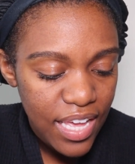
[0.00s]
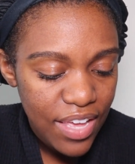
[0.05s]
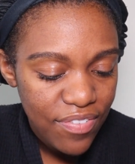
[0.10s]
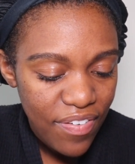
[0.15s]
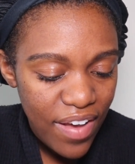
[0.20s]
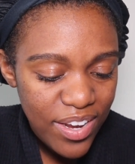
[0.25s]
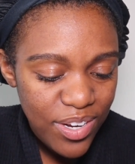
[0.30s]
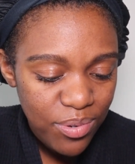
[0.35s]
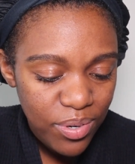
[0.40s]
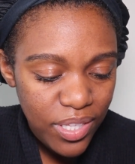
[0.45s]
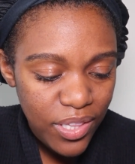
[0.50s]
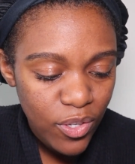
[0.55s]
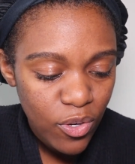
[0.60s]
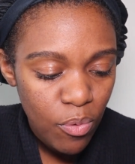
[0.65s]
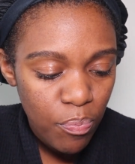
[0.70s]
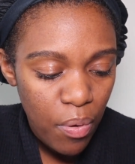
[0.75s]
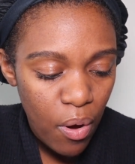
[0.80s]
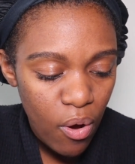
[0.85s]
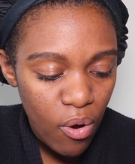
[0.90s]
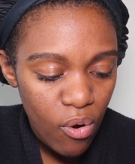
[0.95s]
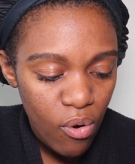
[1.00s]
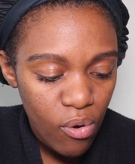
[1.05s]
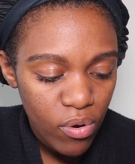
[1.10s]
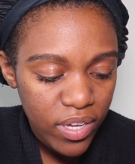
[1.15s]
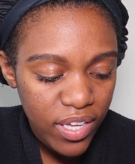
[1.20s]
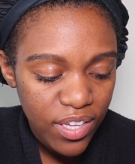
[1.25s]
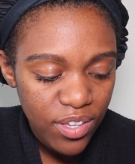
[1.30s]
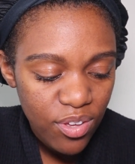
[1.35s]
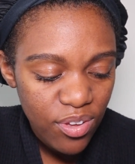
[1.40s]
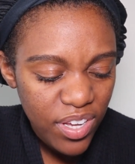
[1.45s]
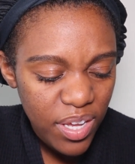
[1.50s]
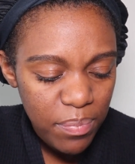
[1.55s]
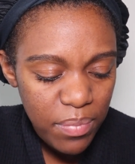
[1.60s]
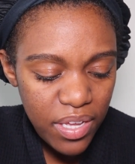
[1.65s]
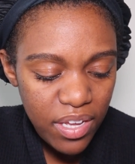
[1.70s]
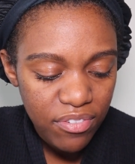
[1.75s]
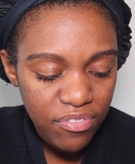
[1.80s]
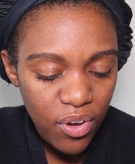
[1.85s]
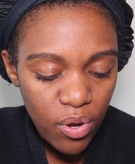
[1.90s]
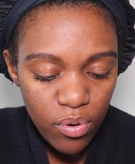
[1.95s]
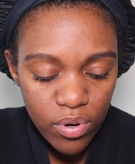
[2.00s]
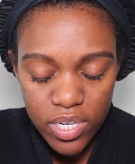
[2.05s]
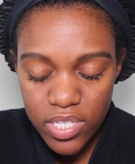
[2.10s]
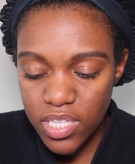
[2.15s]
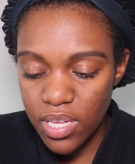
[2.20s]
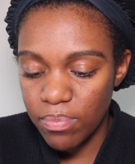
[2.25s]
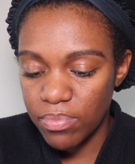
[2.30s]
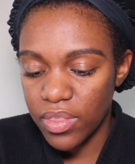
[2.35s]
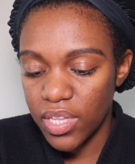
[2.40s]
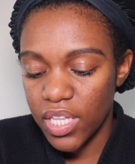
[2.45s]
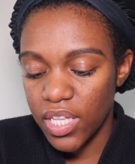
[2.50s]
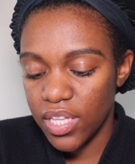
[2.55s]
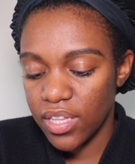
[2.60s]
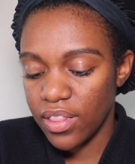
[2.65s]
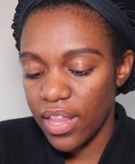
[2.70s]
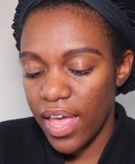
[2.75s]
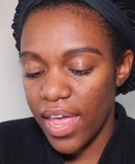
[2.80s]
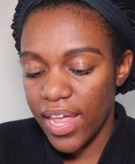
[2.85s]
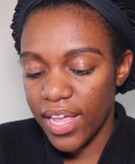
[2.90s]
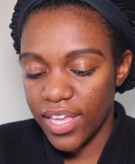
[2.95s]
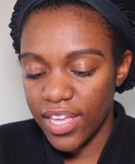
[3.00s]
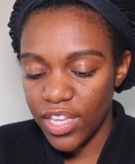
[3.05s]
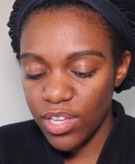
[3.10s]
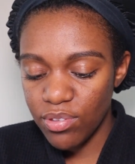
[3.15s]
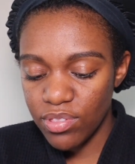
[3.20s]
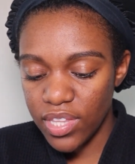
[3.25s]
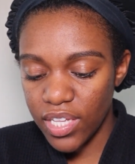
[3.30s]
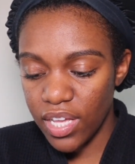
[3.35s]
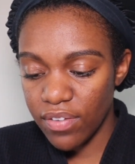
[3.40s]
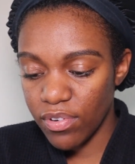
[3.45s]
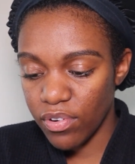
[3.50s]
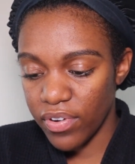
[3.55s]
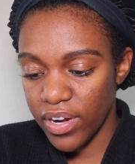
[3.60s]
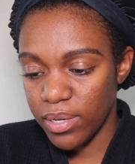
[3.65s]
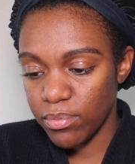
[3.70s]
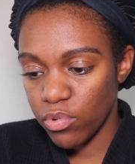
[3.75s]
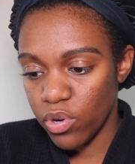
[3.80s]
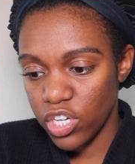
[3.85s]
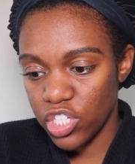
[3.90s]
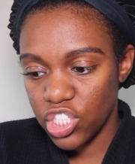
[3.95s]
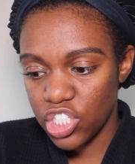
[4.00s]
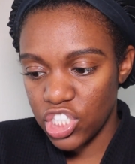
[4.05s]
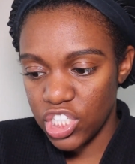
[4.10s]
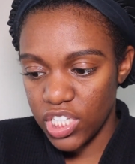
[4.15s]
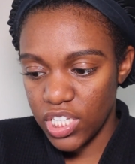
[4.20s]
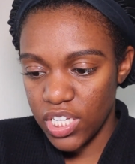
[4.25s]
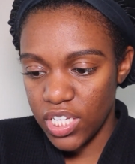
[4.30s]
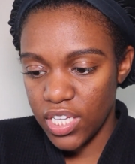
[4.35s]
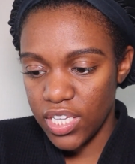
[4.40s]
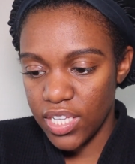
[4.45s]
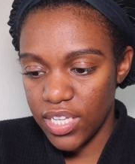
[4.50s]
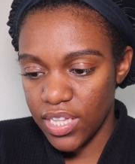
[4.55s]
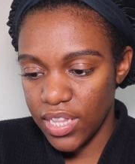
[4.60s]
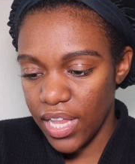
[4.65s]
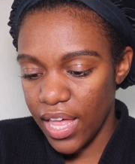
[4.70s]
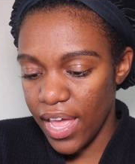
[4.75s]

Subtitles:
if I do a little poll, can you give me a vote or something? Like, can you think of a random question?